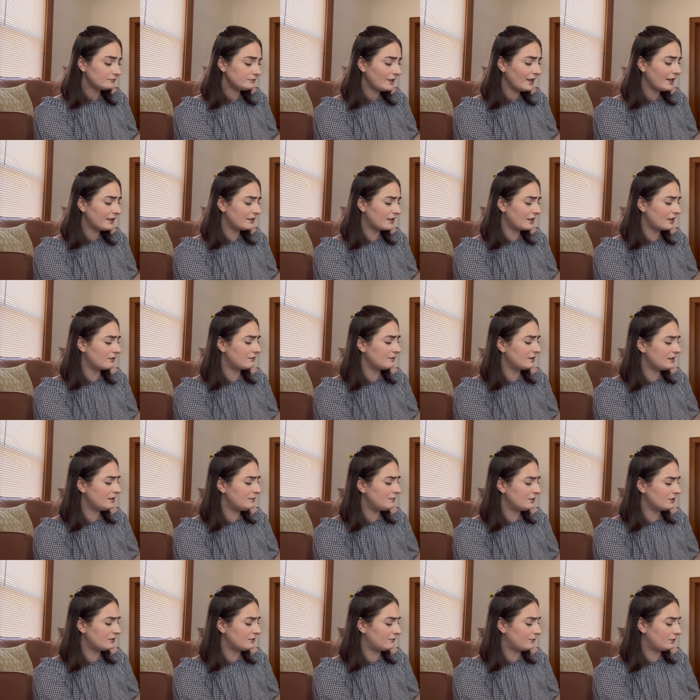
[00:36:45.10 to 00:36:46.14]
that are really
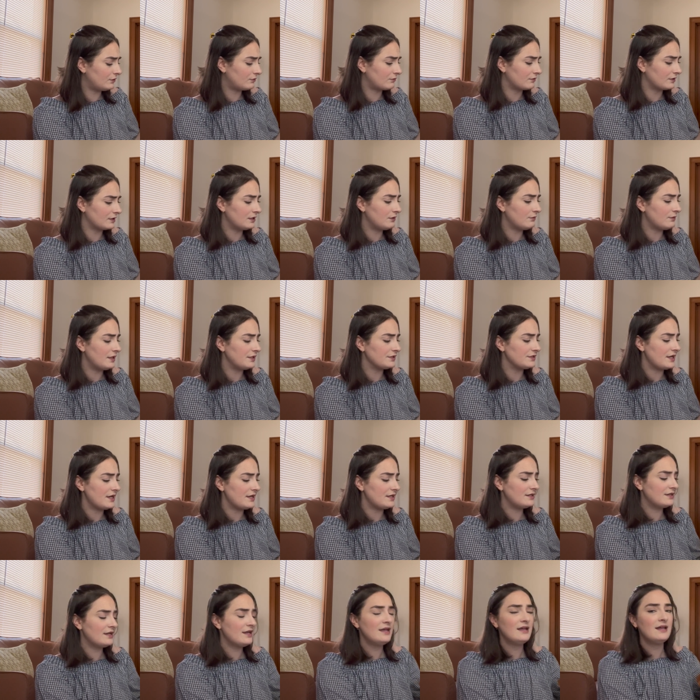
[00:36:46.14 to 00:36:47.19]
beautiful, really well
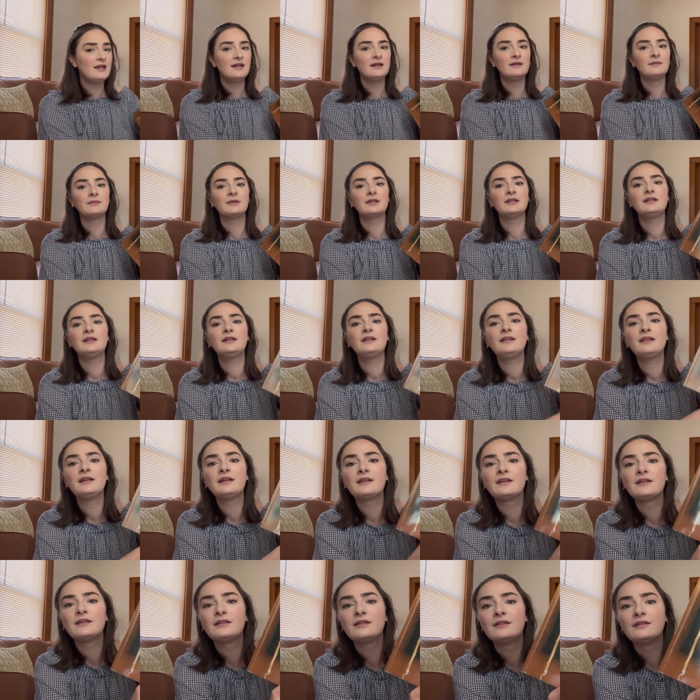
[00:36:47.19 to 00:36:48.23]
done. I'm gonna
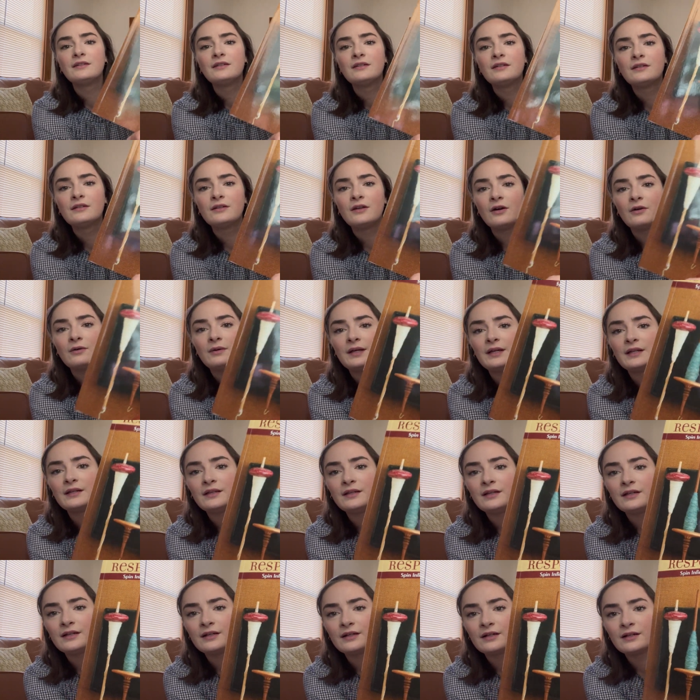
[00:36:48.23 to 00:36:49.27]
like go in
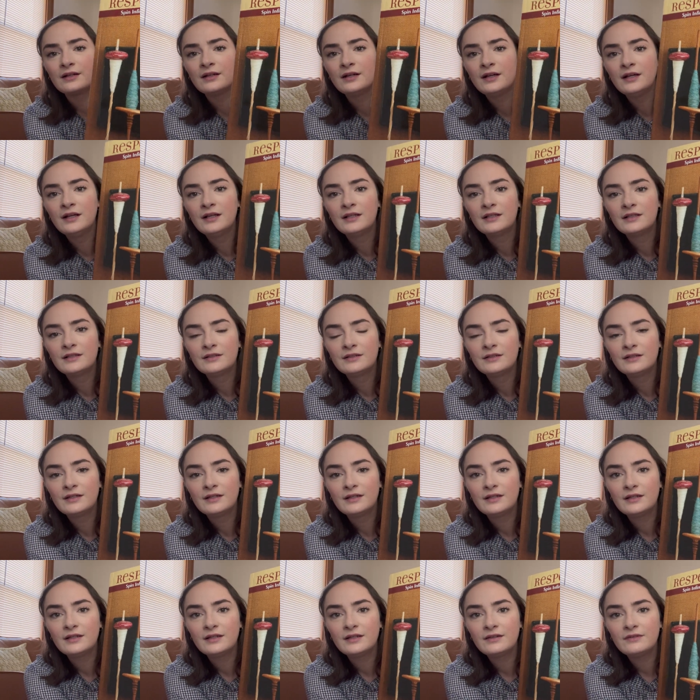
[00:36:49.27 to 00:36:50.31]
here.
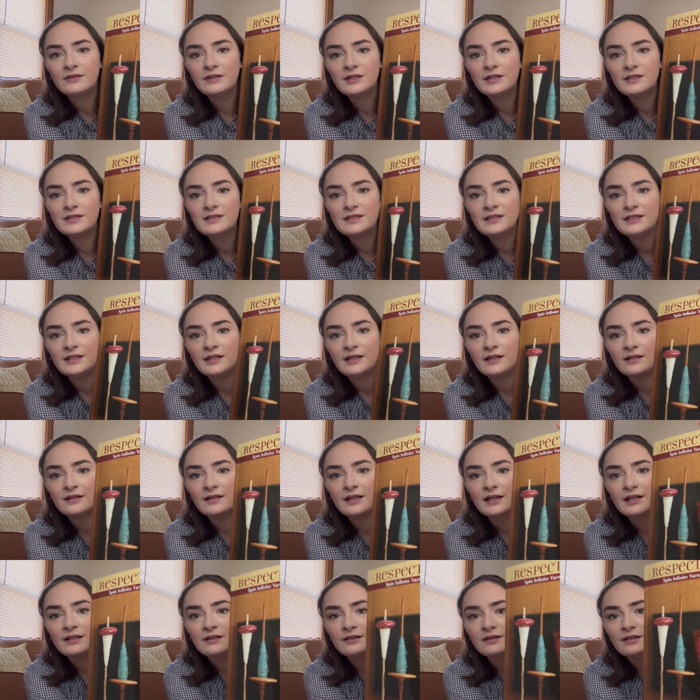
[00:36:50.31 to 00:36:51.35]
If you can see,
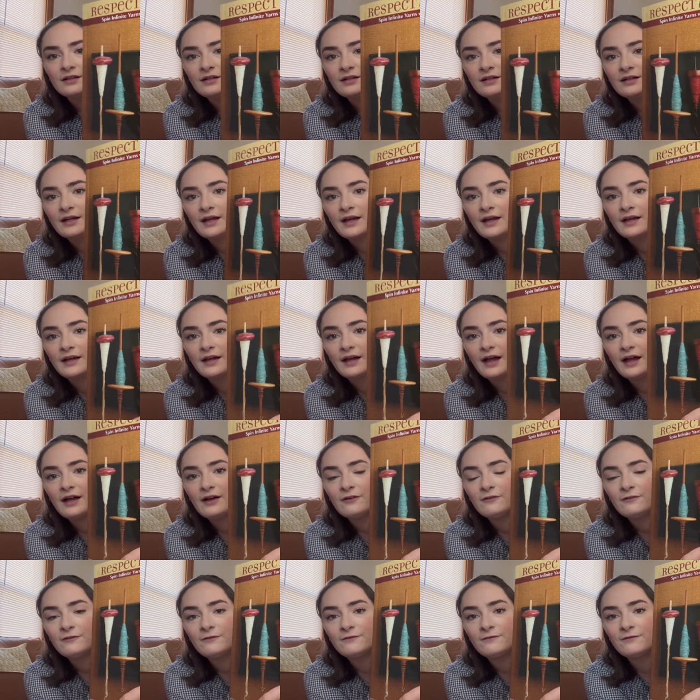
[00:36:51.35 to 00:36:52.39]
like look how
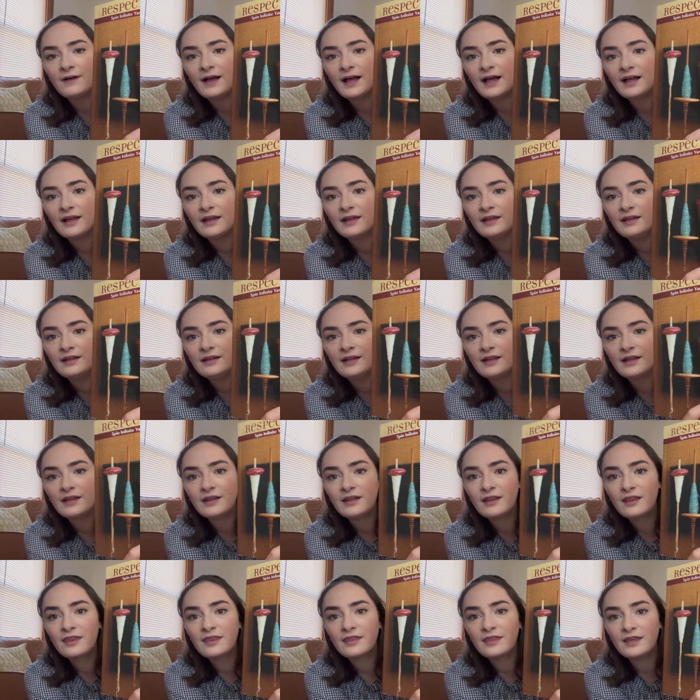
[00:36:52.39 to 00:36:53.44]
fine
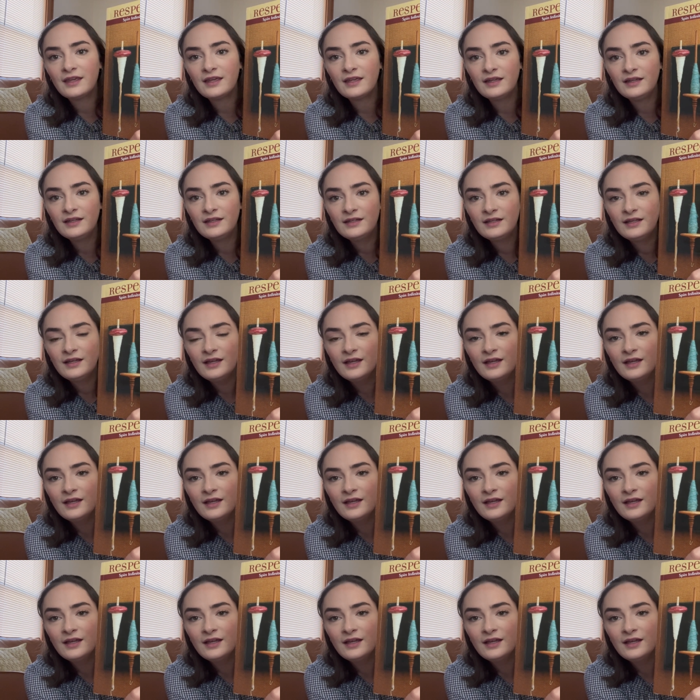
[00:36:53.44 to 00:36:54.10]
and thin